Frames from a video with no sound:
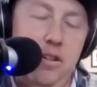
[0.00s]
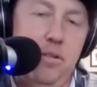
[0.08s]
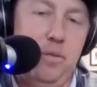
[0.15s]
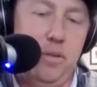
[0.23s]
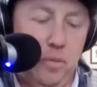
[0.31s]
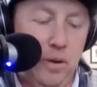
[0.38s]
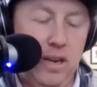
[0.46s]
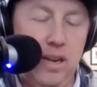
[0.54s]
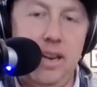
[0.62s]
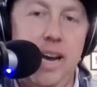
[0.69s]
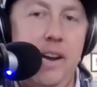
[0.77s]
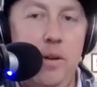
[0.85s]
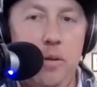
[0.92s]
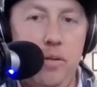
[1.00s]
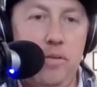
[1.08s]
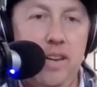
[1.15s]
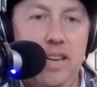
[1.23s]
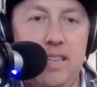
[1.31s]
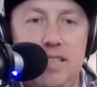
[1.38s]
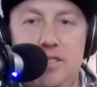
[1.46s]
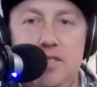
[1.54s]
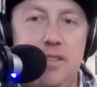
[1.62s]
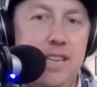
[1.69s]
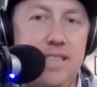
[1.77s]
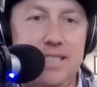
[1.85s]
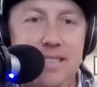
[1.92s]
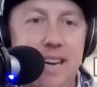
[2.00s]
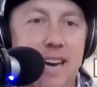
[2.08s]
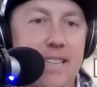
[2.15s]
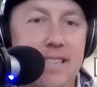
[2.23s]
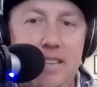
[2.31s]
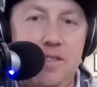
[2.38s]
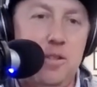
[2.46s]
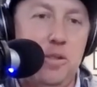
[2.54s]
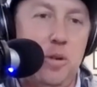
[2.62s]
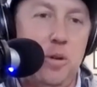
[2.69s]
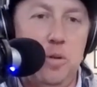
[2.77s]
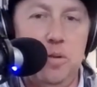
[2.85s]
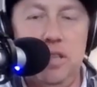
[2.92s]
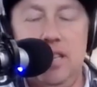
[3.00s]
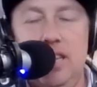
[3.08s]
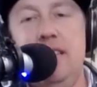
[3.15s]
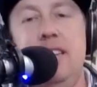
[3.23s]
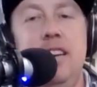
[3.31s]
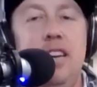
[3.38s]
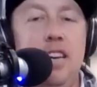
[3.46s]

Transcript: You know, you win a 9-hole event because you're like 9-10 years old, and then